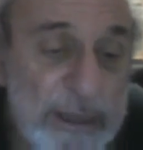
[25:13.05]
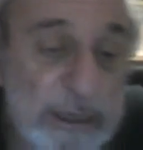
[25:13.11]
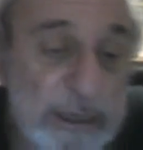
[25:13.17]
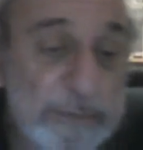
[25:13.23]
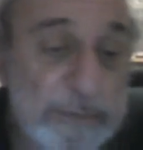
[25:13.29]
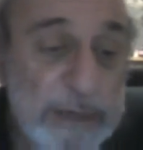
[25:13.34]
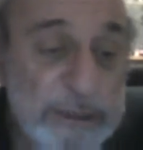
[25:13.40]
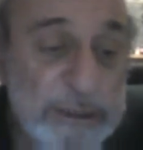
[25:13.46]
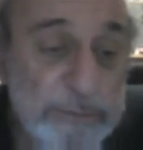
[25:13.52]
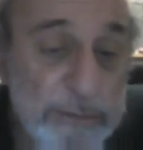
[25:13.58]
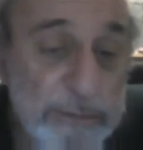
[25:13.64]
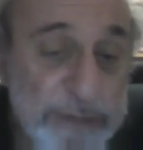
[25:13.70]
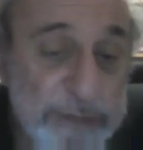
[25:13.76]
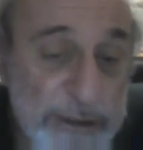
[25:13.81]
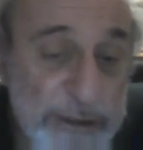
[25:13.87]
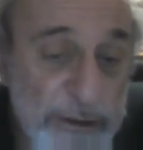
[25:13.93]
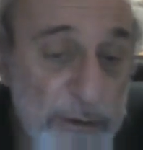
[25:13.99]
Compared to Bob
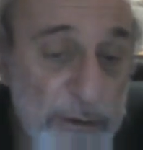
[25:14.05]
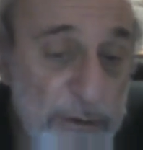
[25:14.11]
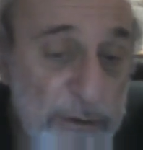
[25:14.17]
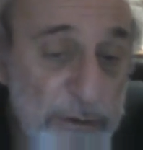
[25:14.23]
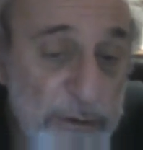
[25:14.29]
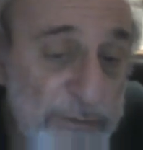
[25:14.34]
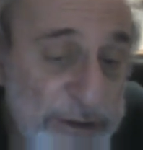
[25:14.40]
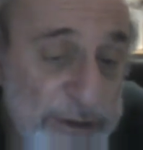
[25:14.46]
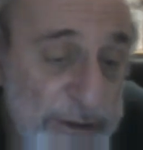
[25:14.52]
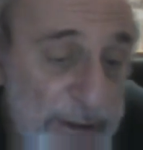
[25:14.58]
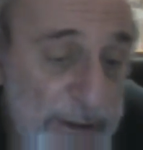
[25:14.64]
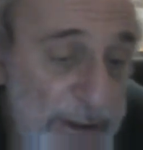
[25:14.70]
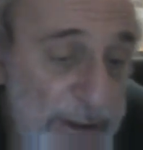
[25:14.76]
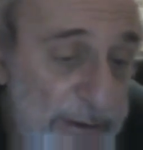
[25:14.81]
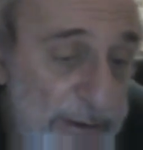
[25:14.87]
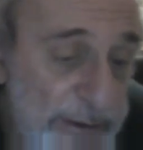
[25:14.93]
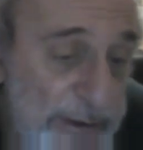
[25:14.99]
Dylan, who obviously
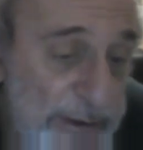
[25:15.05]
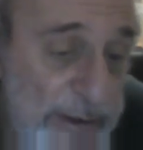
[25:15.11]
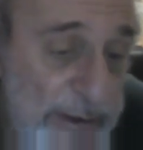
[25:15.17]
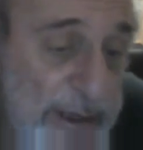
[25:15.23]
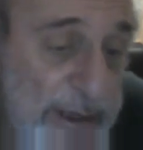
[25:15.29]
there are a